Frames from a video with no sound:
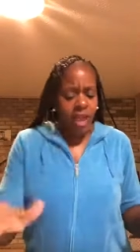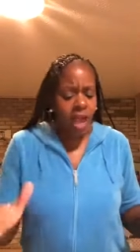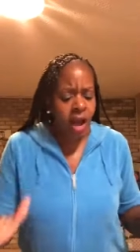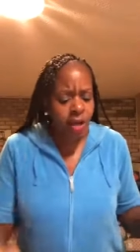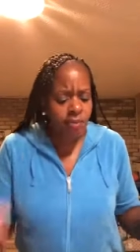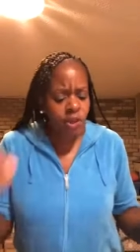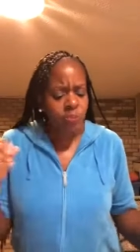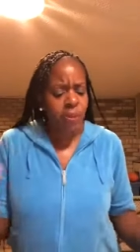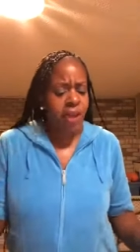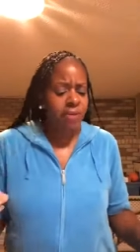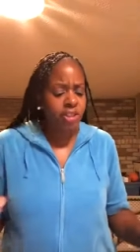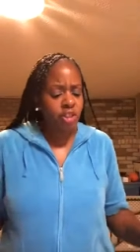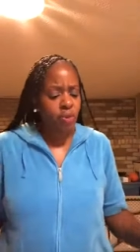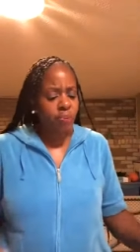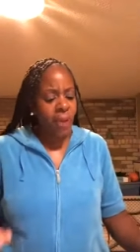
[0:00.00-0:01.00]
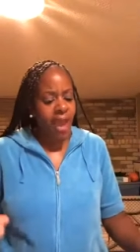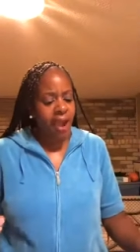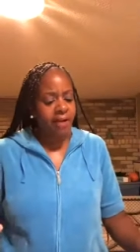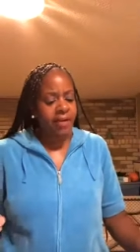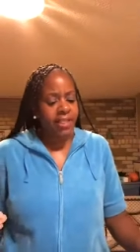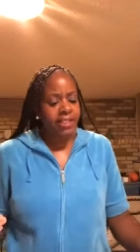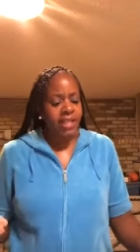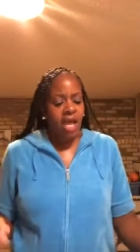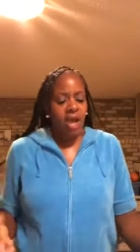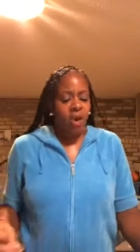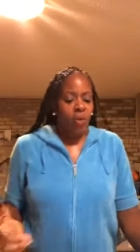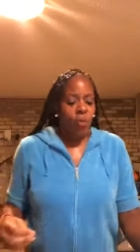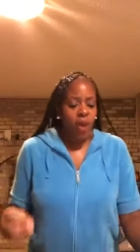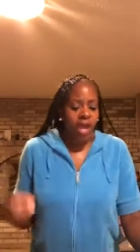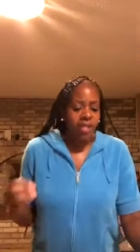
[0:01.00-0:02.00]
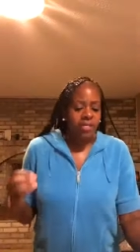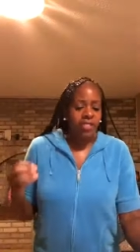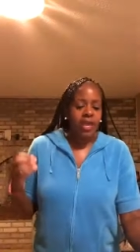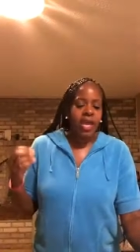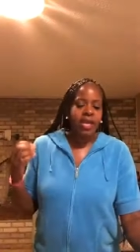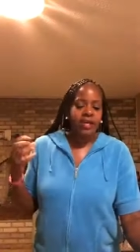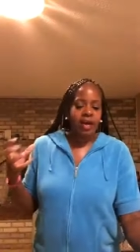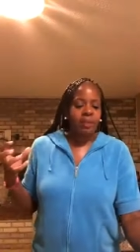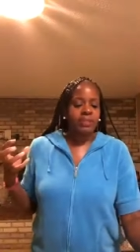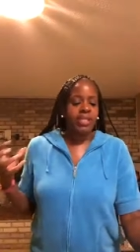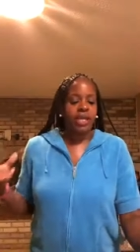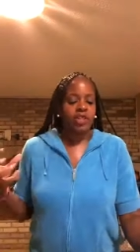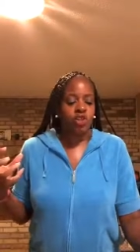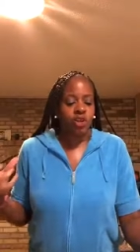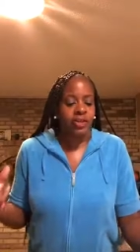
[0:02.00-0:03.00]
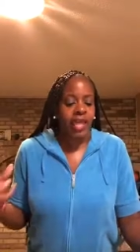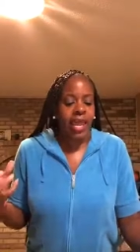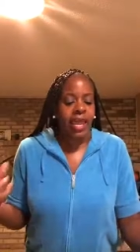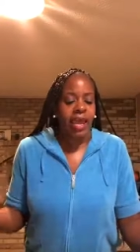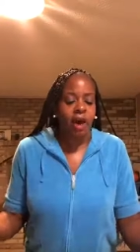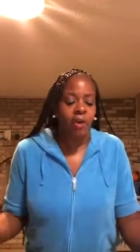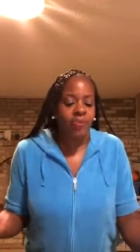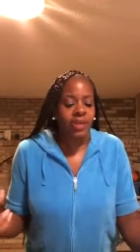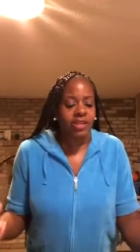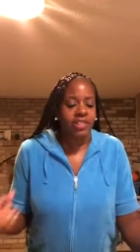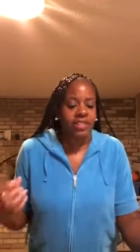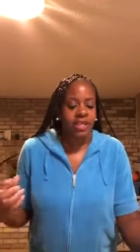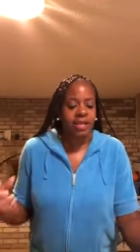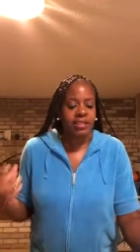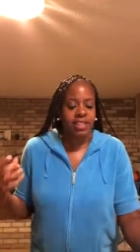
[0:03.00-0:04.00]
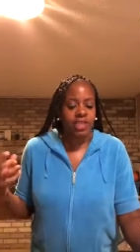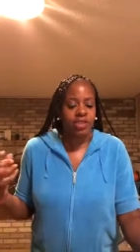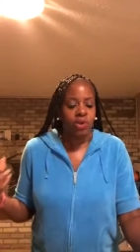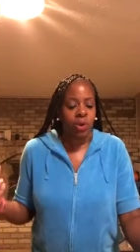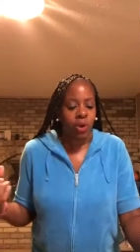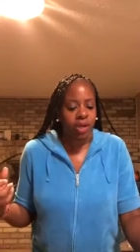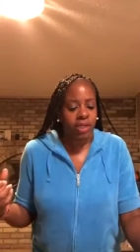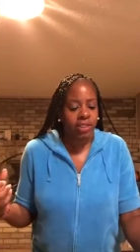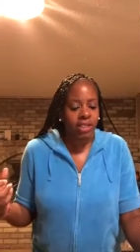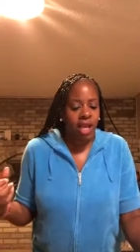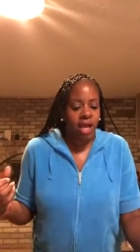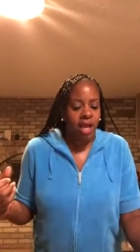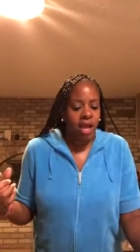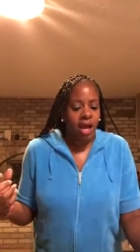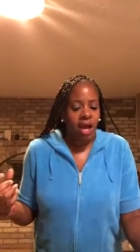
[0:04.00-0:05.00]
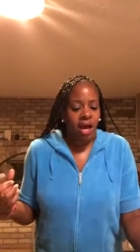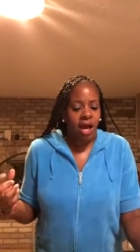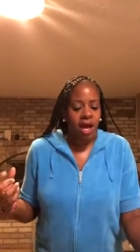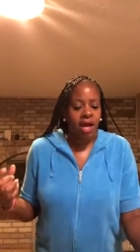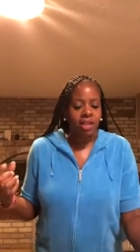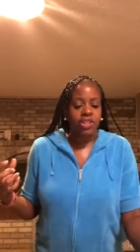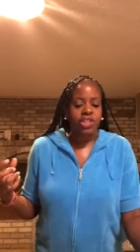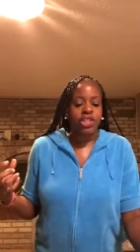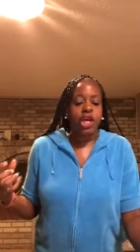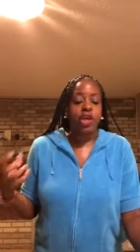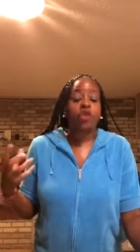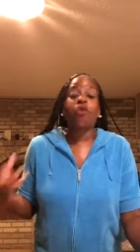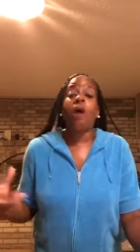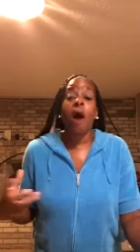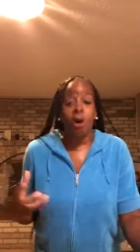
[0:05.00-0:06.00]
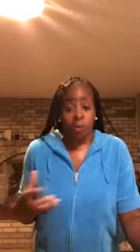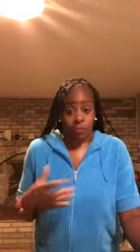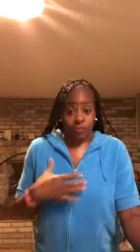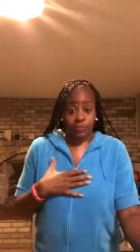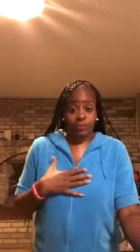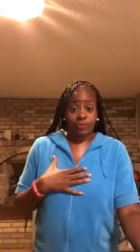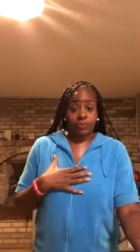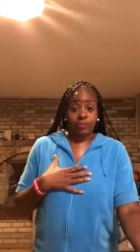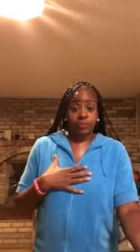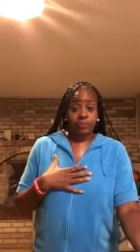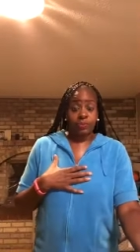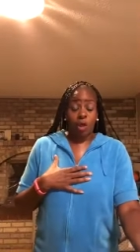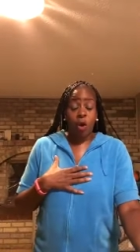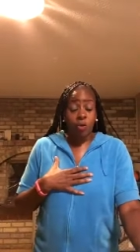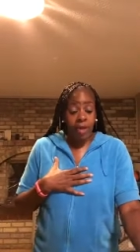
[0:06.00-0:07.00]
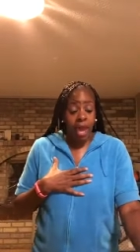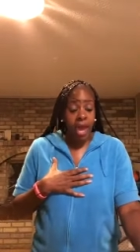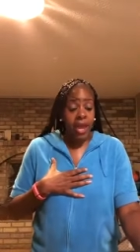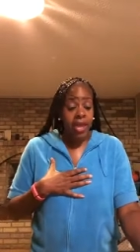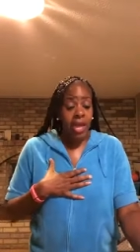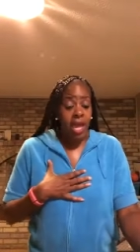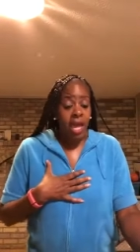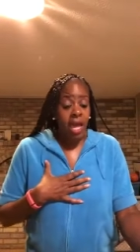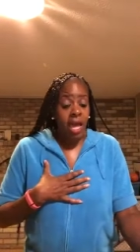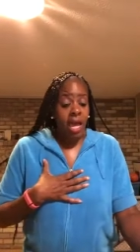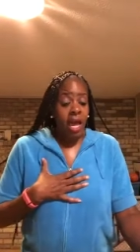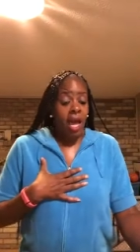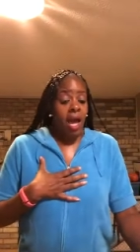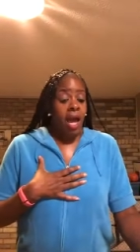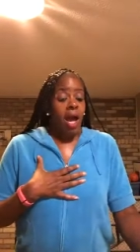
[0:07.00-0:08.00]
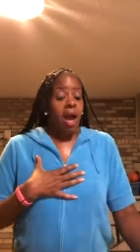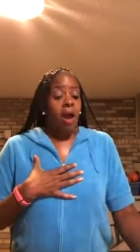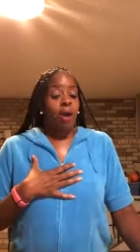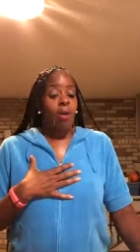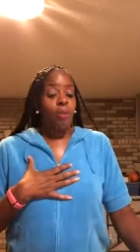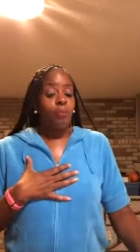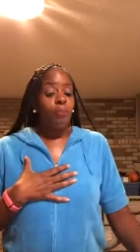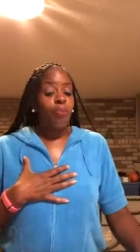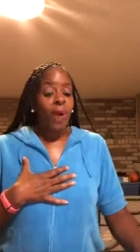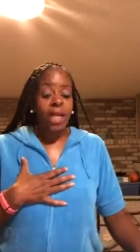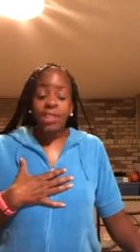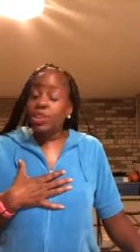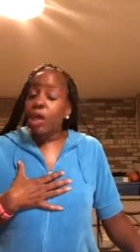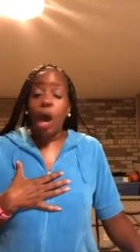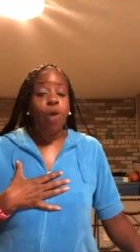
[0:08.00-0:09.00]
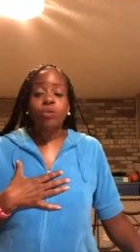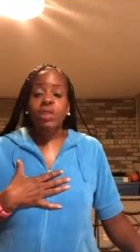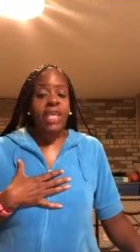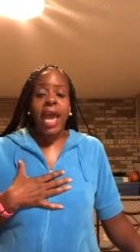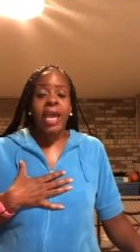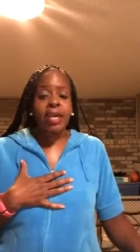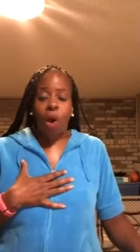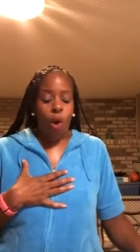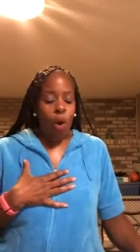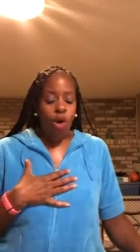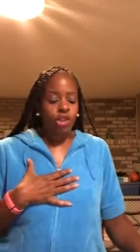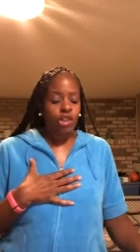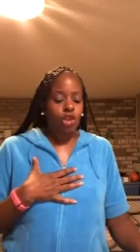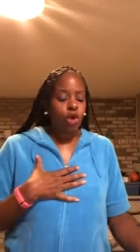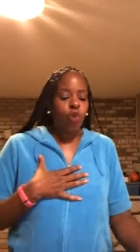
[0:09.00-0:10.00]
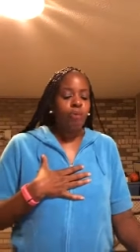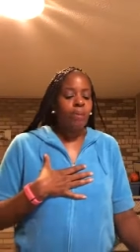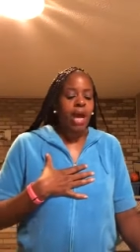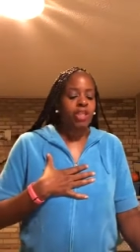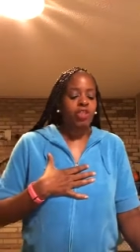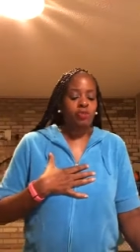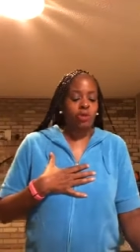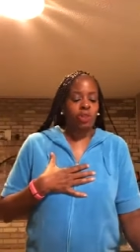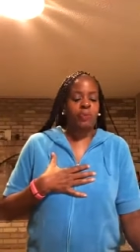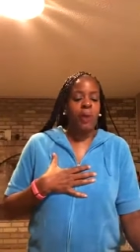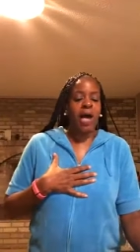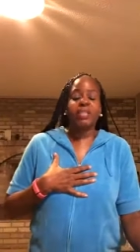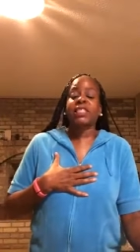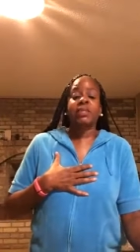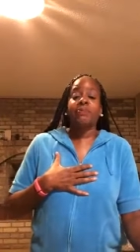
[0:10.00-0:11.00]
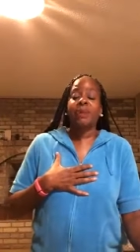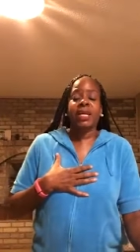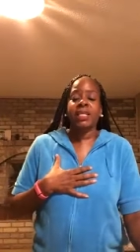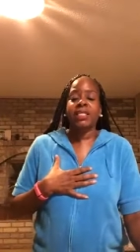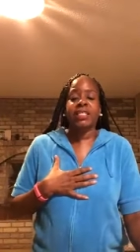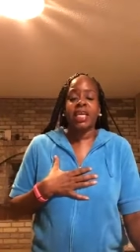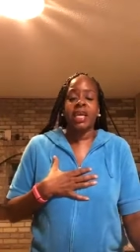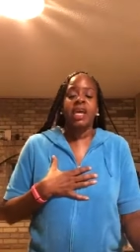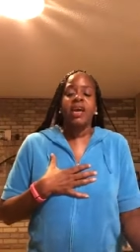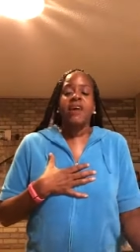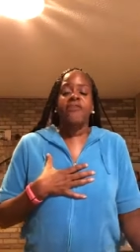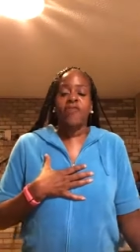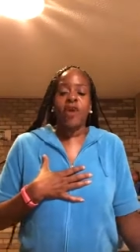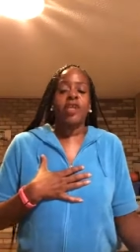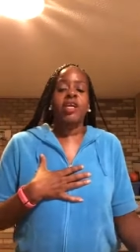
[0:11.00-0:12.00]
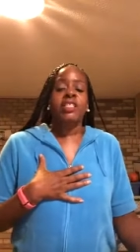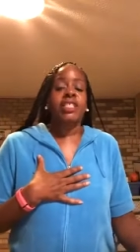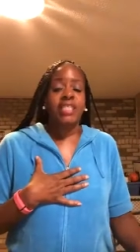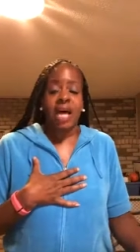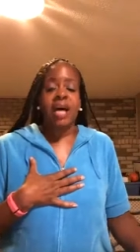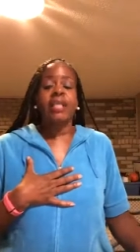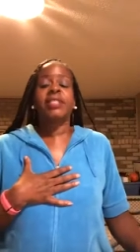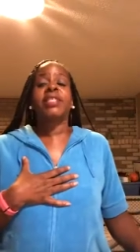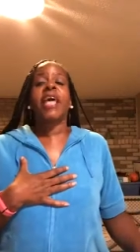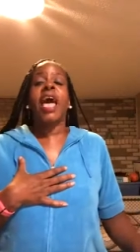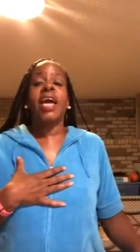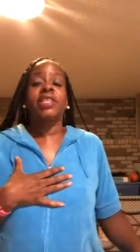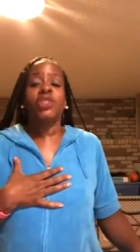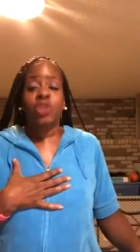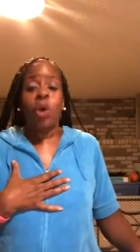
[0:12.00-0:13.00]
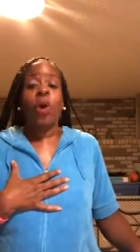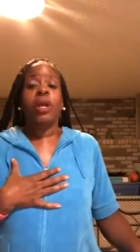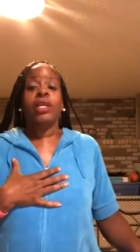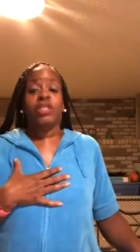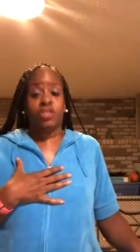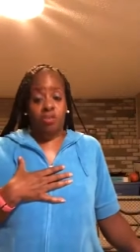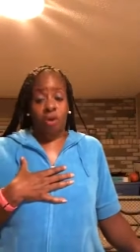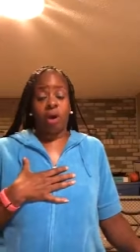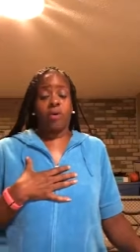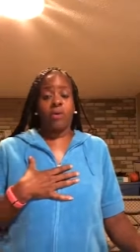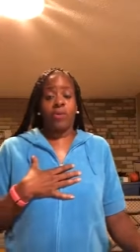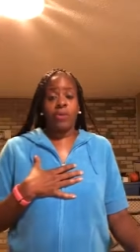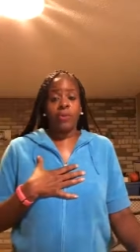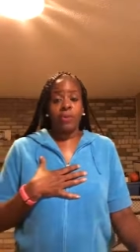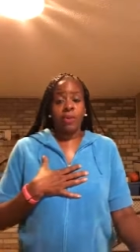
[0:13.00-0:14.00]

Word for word: Um, spiritual parents, when it comes down to it, they help their sons and daughters uh, to grow, okay? But don't take on too much responsibility for your sons and daughters' growth.